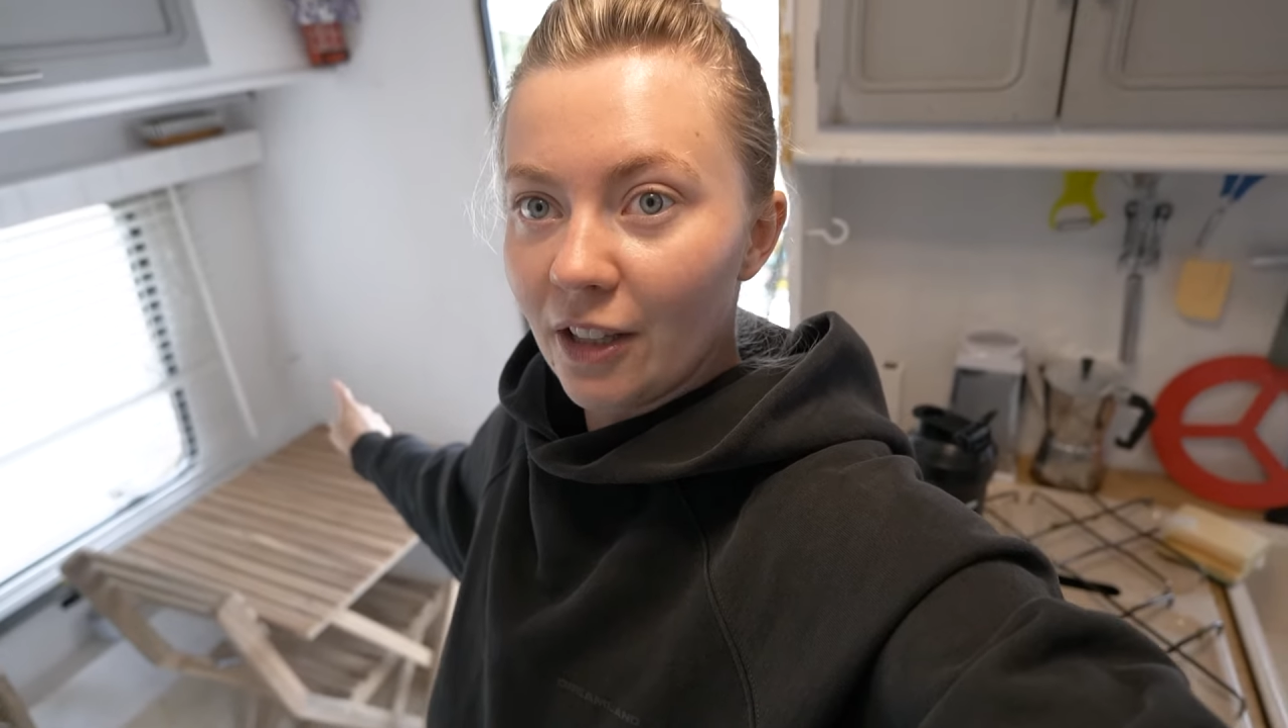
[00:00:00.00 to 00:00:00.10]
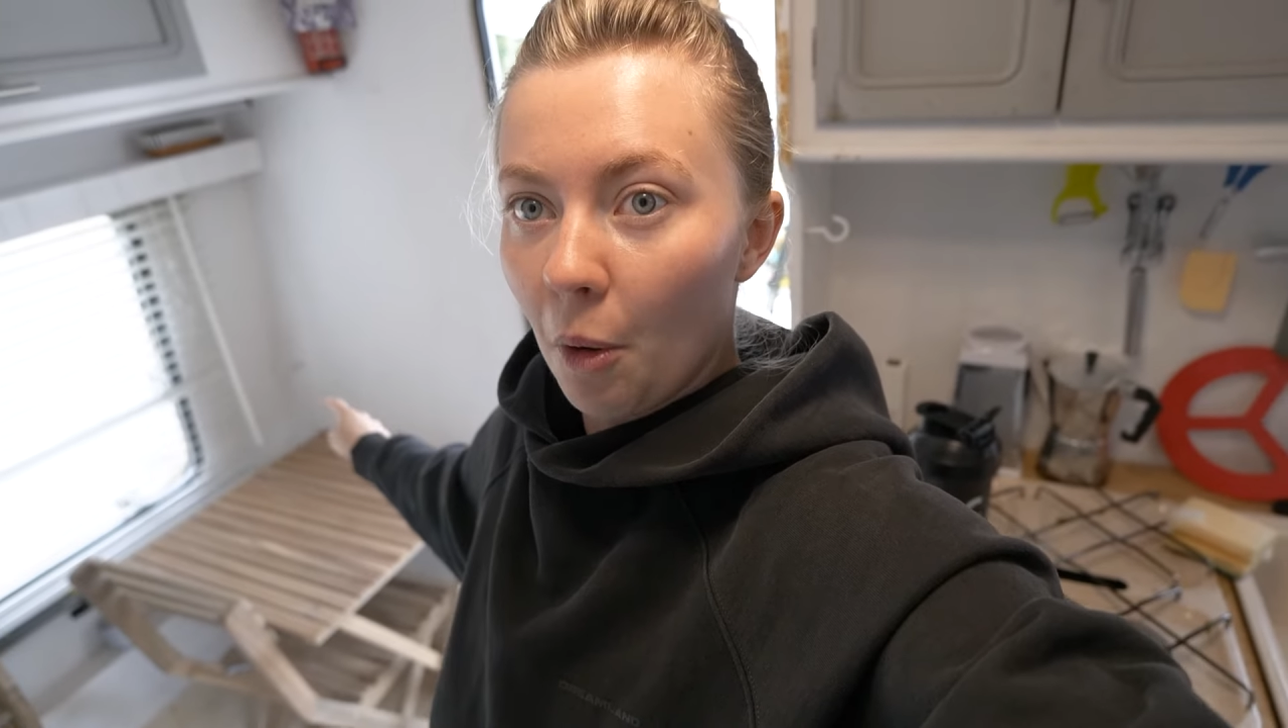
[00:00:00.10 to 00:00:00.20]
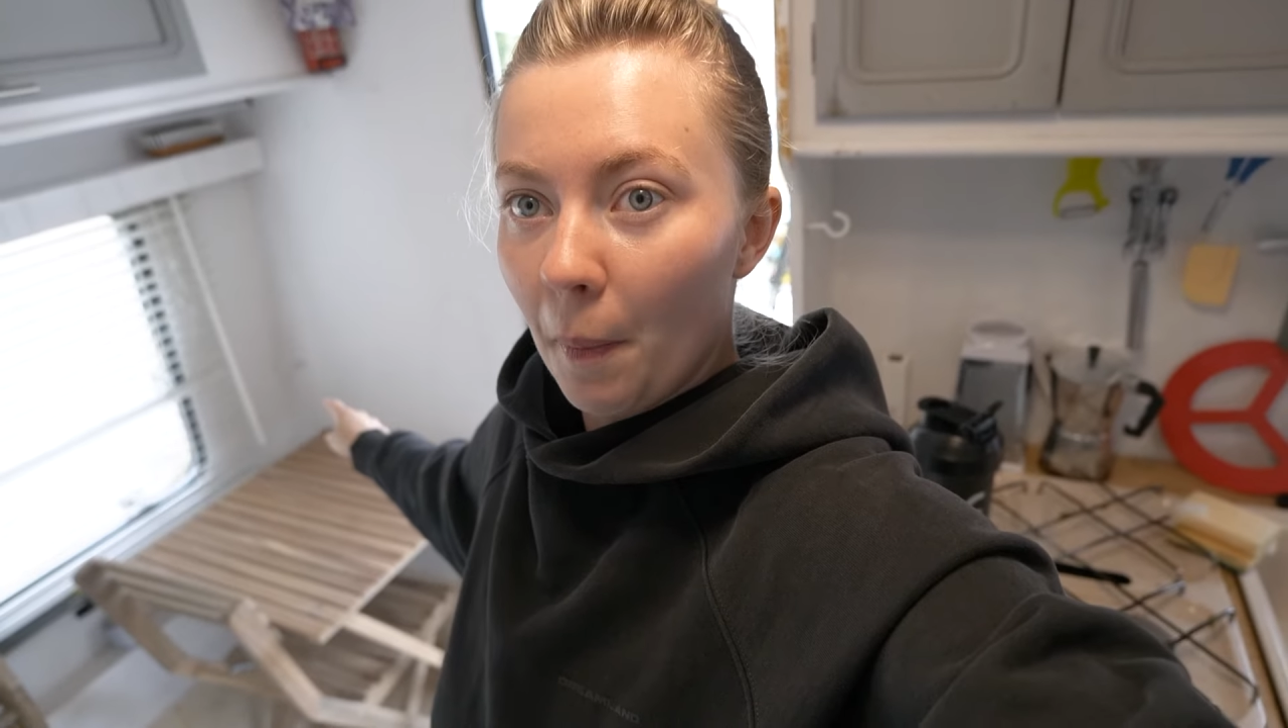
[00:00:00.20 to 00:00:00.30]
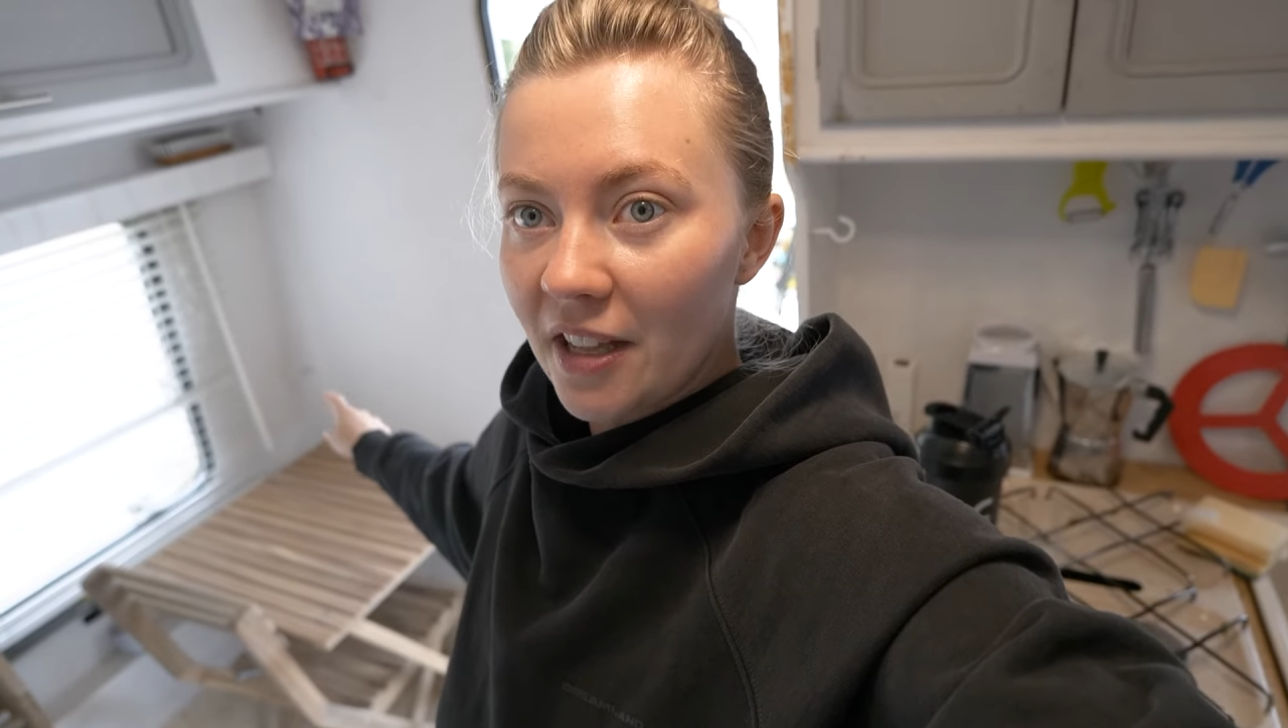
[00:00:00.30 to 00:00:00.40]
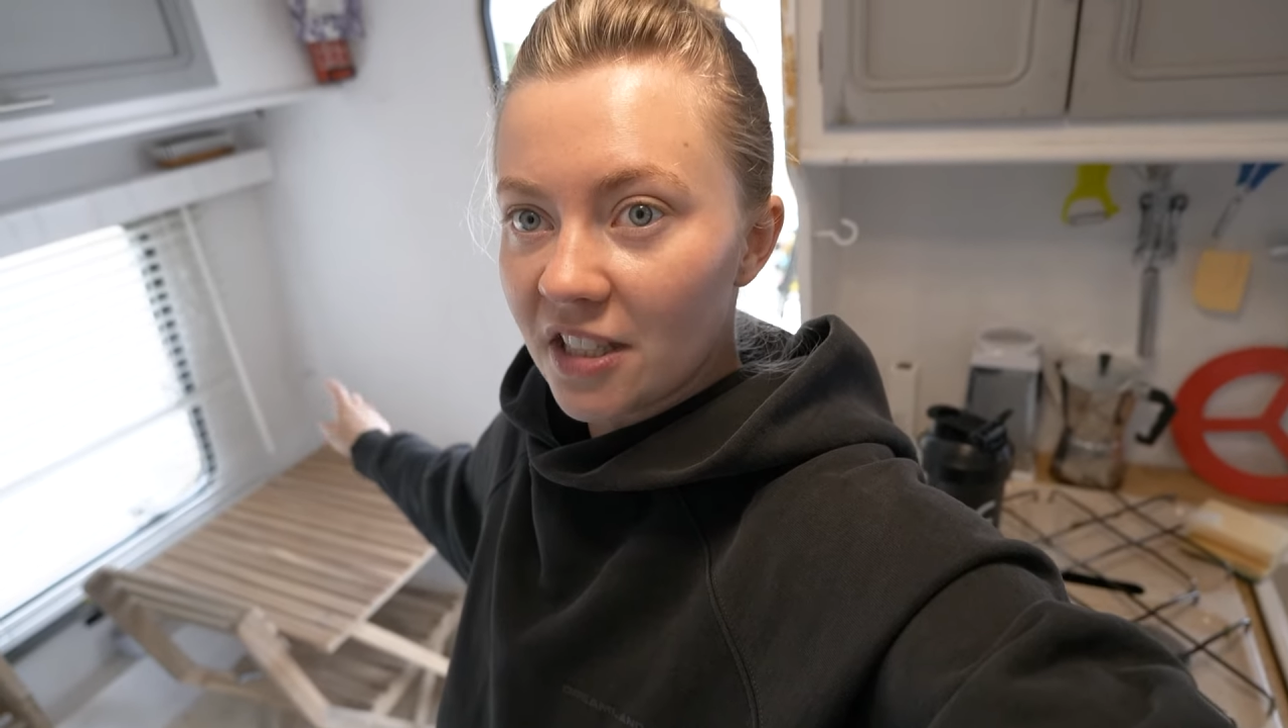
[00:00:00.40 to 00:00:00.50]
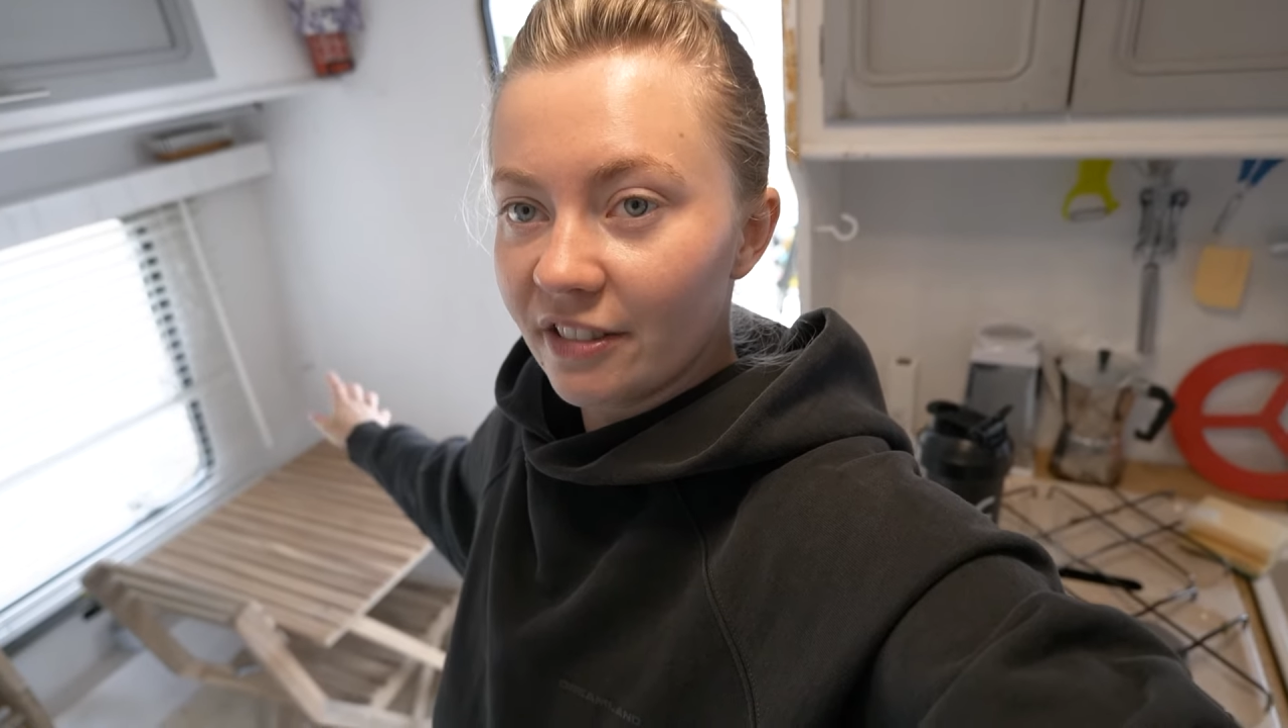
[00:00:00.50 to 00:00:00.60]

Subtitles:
lot better